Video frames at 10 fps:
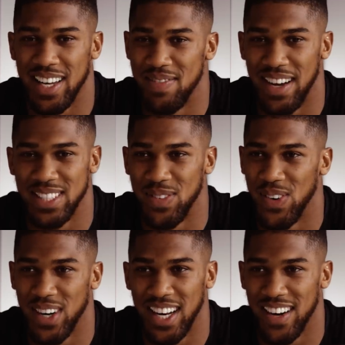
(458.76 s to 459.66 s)
can imagine
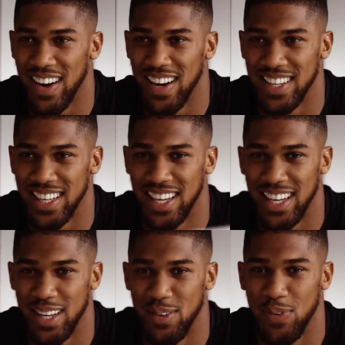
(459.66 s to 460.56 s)
walking around. In
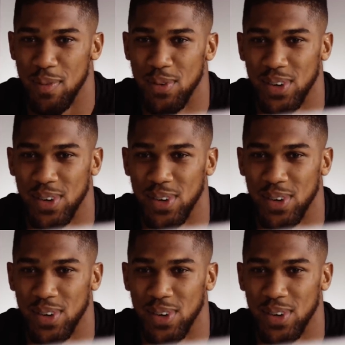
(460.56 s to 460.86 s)
laptop bag, no